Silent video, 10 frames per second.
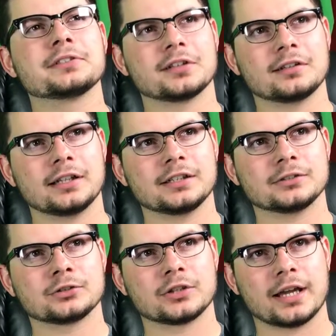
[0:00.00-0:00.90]
Sunlight
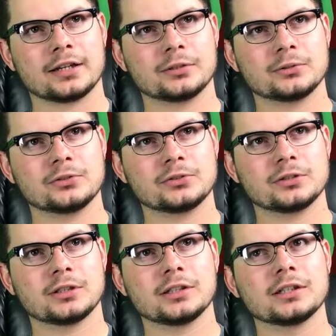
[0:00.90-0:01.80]
and Shadows,
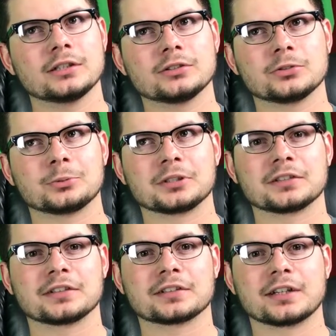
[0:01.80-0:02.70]
just
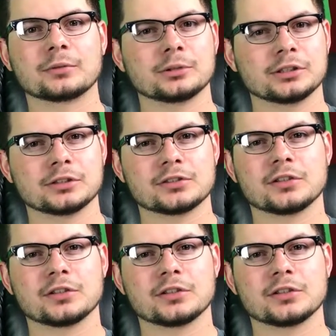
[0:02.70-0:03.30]
because that's got really good